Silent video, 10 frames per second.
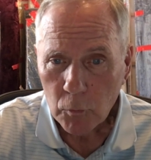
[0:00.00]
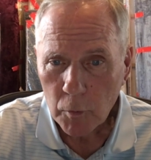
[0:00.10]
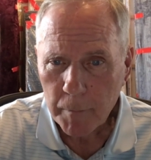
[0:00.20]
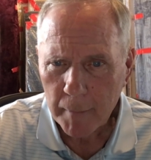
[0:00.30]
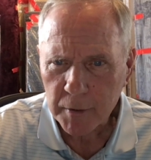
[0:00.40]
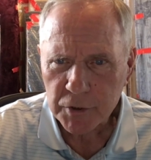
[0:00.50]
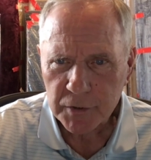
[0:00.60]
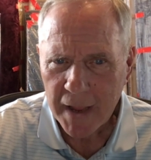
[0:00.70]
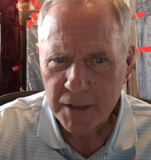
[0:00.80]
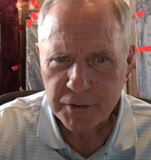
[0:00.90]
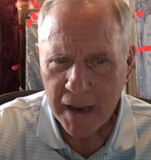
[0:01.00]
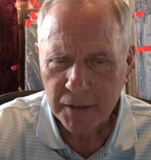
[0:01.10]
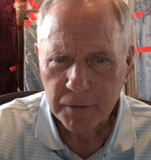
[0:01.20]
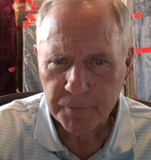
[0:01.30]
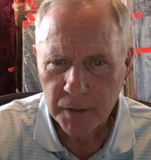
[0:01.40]
Republicans lashed out
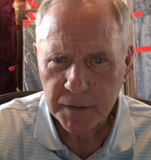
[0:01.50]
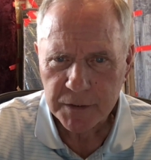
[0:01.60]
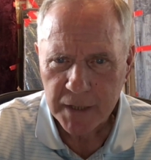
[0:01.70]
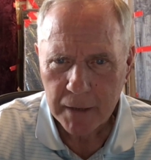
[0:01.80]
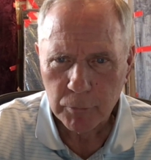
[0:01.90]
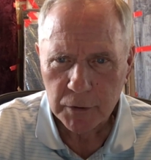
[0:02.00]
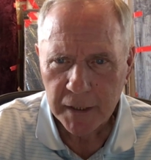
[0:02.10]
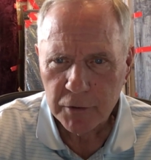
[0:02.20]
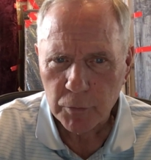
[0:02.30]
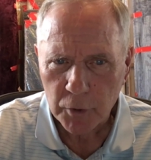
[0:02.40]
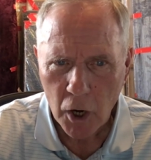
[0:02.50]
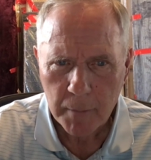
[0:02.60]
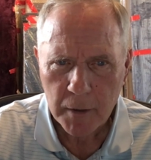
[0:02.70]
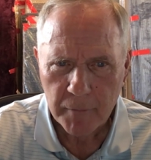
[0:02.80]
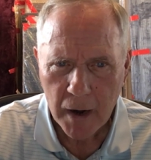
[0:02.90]
at the funding, saying it would lead to an
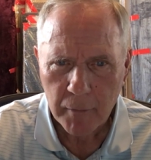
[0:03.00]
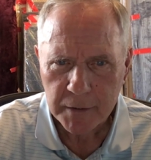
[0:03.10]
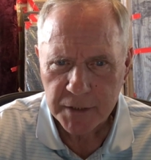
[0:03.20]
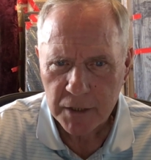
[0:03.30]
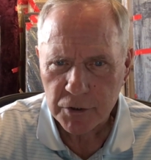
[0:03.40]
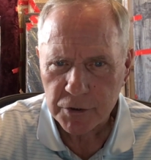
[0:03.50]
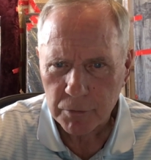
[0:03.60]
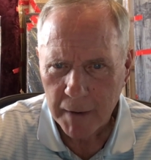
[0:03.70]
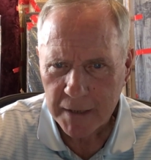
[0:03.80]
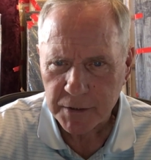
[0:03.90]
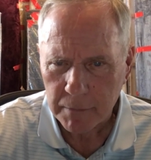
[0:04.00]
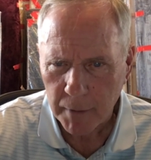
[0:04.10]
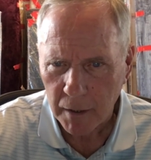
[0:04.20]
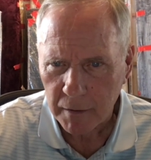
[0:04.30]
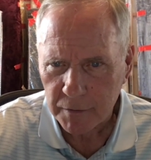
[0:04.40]
army of IRS agents harassing
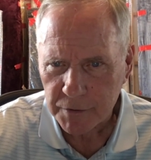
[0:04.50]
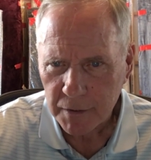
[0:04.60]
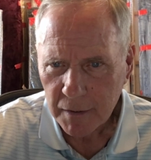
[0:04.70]
Americans.